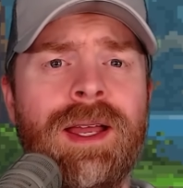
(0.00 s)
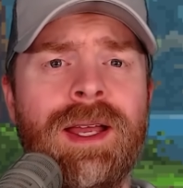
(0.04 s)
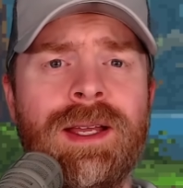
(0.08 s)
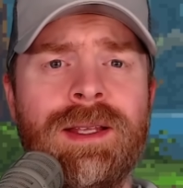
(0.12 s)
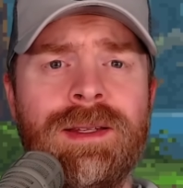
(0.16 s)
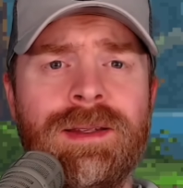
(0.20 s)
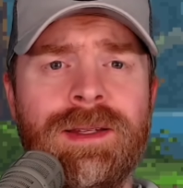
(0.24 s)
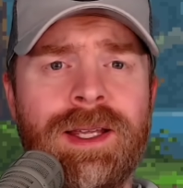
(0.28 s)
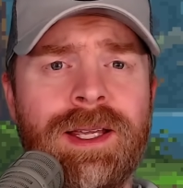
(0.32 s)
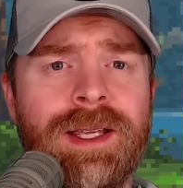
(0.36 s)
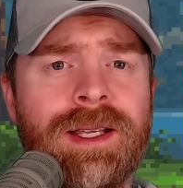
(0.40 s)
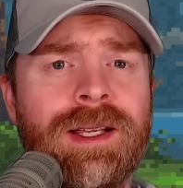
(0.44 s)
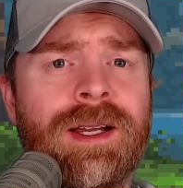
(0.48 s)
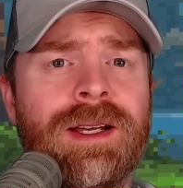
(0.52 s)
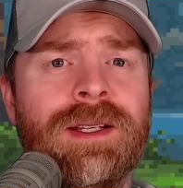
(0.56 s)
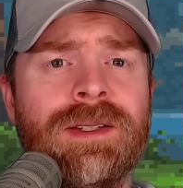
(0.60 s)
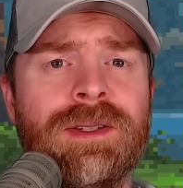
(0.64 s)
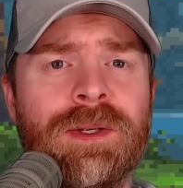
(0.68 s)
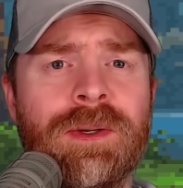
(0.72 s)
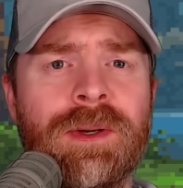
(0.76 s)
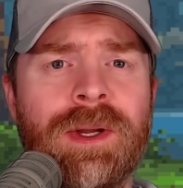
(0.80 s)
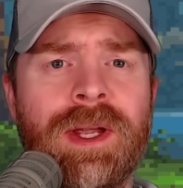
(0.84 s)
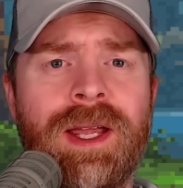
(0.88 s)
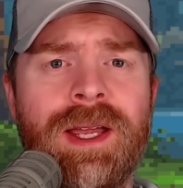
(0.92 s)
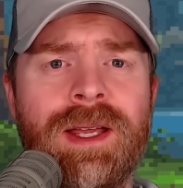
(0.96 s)
And they got
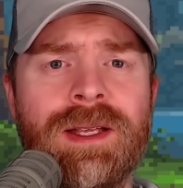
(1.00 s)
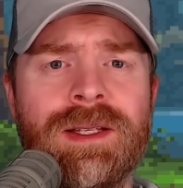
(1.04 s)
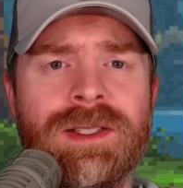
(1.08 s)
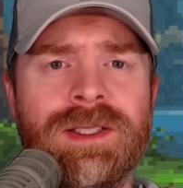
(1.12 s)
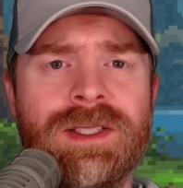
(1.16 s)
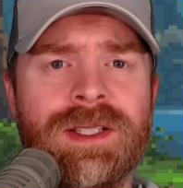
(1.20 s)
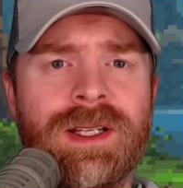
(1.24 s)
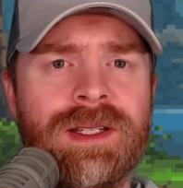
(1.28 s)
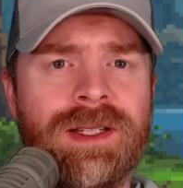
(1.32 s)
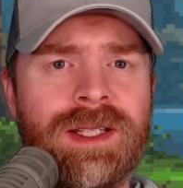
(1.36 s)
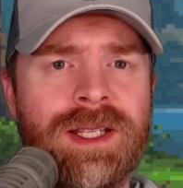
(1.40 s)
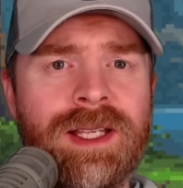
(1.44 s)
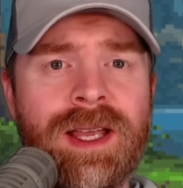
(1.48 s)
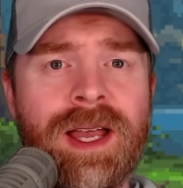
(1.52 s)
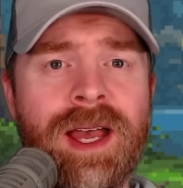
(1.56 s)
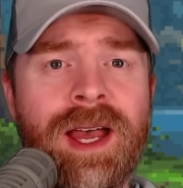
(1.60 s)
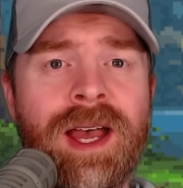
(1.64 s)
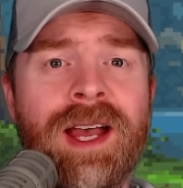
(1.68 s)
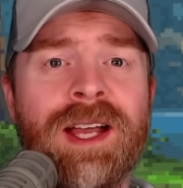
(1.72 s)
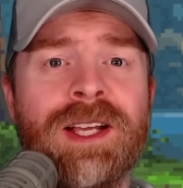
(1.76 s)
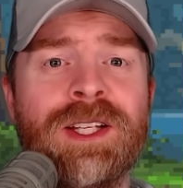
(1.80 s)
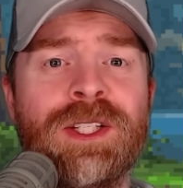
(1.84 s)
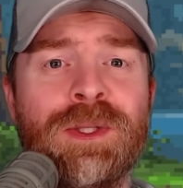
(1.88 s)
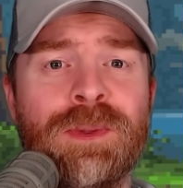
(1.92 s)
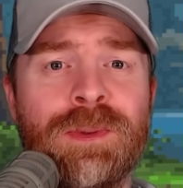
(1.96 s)
their hands on the
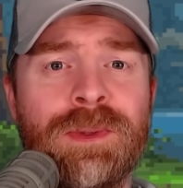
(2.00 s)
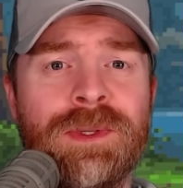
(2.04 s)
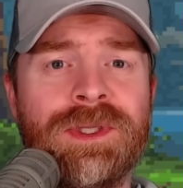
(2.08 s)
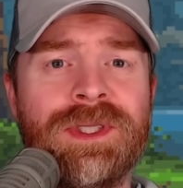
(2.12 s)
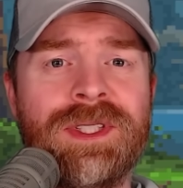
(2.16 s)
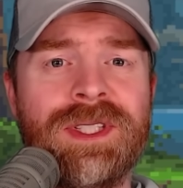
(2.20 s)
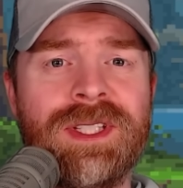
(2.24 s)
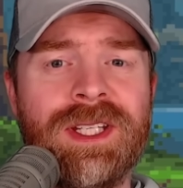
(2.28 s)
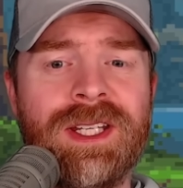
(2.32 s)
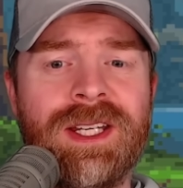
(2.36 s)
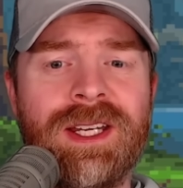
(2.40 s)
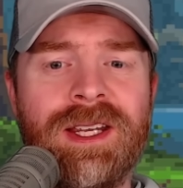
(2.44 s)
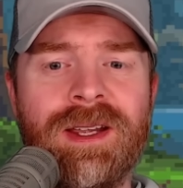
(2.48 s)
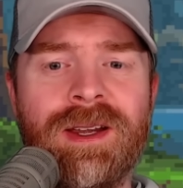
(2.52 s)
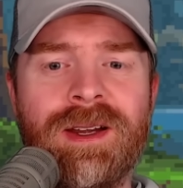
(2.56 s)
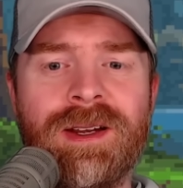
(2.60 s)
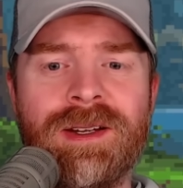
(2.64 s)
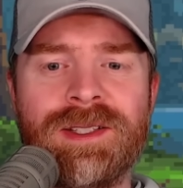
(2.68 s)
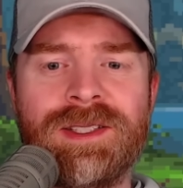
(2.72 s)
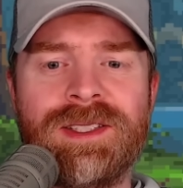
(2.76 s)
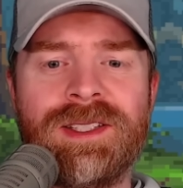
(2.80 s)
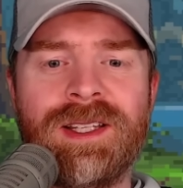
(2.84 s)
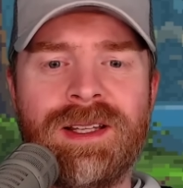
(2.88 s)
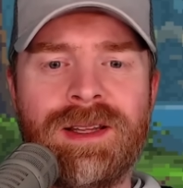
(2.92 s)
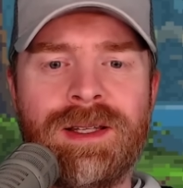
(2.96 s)
actual C D
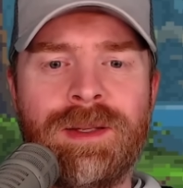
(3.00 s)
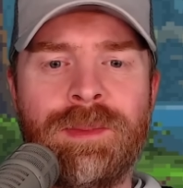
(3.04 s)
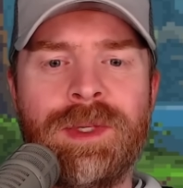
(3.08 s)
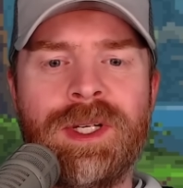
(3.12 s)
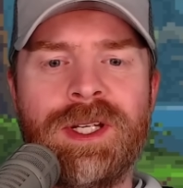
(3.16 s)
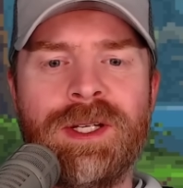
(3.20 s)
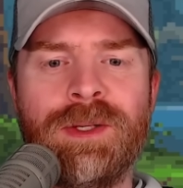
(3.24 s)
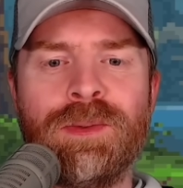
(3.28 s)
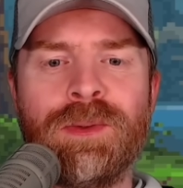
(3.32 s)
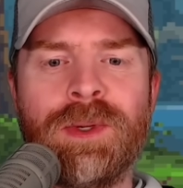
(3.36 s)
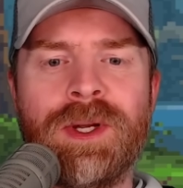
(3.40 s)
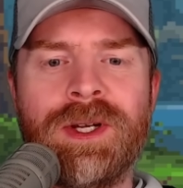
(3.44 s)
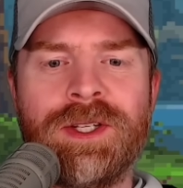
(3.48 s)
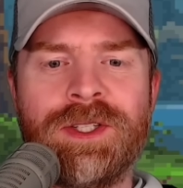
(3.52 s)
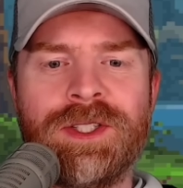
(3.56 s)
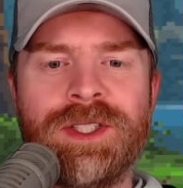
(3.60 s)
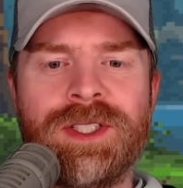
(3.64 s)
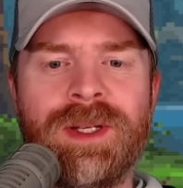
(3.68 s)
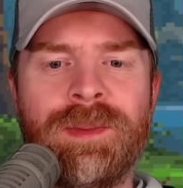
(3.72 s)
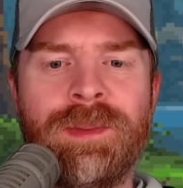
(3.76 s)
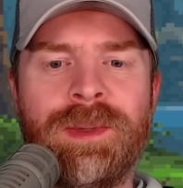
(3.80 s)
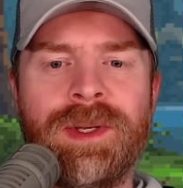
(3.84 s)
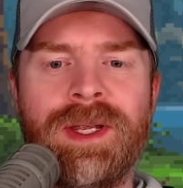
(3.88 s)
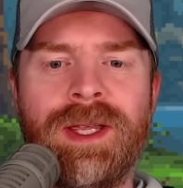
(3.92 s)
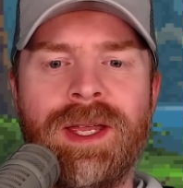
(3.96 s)
Rs that Limited Run is
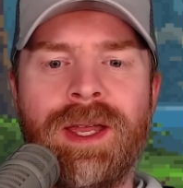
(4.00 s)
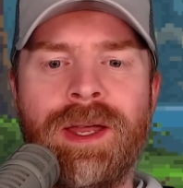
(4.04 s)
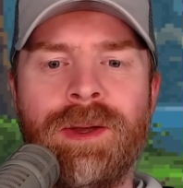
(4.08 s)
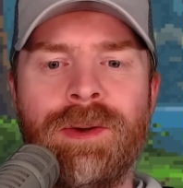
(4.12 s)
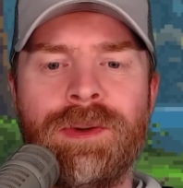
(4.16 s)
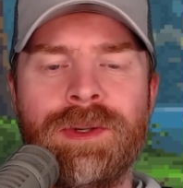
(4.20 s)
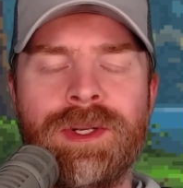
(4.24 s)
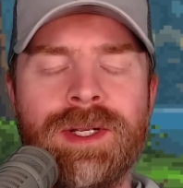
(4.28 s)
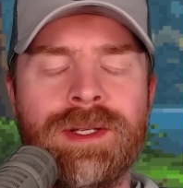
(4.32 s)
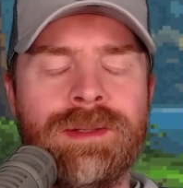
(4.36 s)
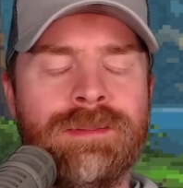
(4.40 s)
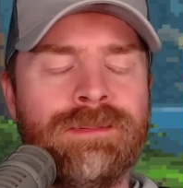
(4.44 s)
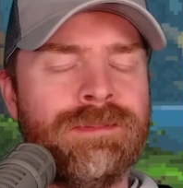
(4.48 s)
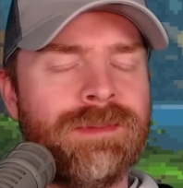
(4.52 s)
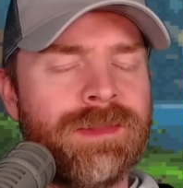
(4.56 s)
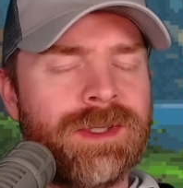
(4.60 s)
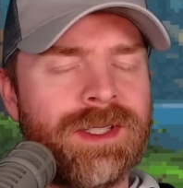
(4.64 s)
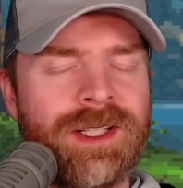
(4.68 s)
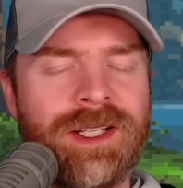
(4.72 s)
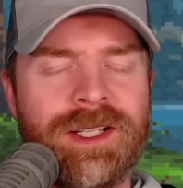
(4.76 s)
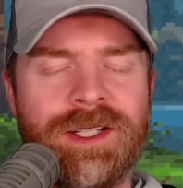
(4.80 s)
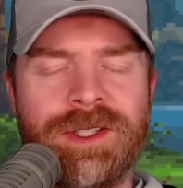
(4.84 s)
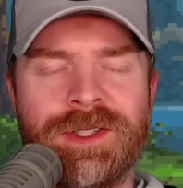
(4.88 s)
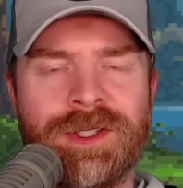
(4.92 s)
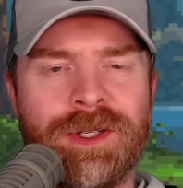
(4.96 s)
shipping out, and
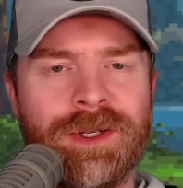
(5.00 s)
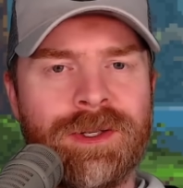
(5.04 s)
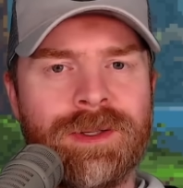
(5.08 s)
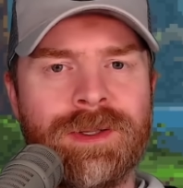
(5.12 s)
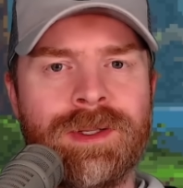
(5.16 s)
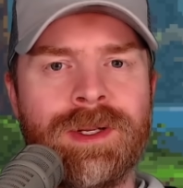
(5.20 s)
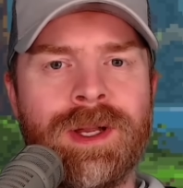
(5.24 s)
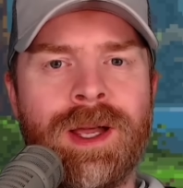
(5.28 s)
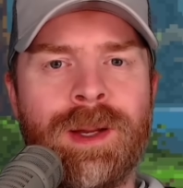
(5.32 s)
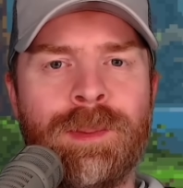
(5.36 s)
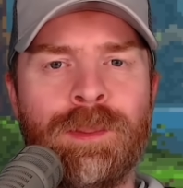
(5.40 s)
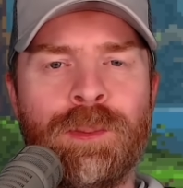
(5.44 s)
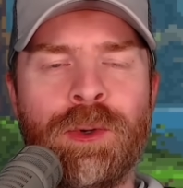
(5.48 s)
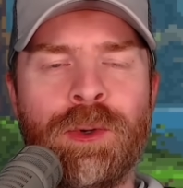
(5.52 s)
things are not